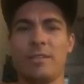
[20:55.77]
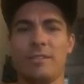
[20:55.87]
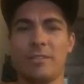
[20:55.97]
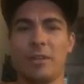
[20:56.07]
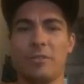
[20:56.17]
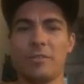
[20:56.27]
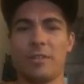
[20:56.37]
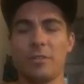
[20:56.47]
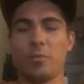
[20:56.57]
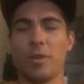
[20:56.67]
So I was
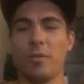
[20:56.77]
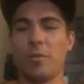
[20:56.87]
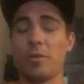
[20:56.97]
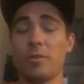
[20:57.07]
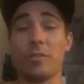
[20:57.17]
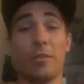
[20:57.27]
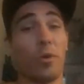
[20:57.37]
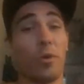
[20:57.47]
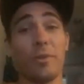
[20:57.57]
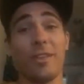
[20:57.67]
pretty happy. There's
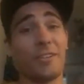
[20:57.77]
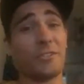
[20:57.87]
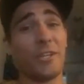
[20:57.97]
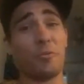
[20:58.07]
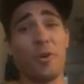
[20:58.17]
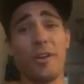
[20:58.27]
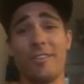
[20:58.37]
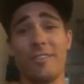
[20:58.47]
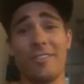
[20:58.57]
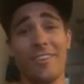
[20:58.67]
probably a lot of Gen 1